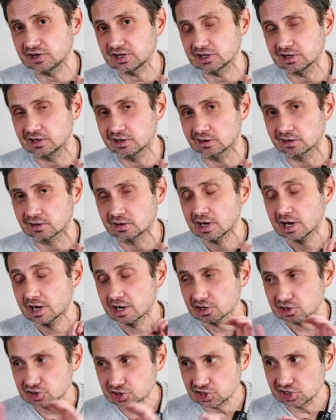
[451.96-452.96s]
video,
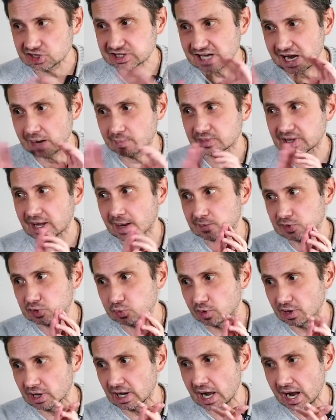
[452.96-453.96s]
she
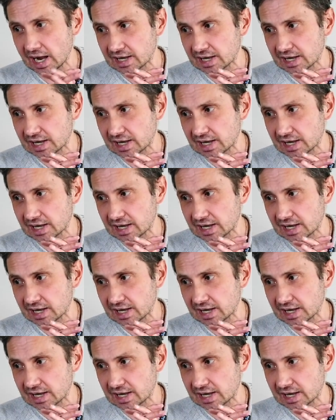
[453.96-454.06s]
sometimes will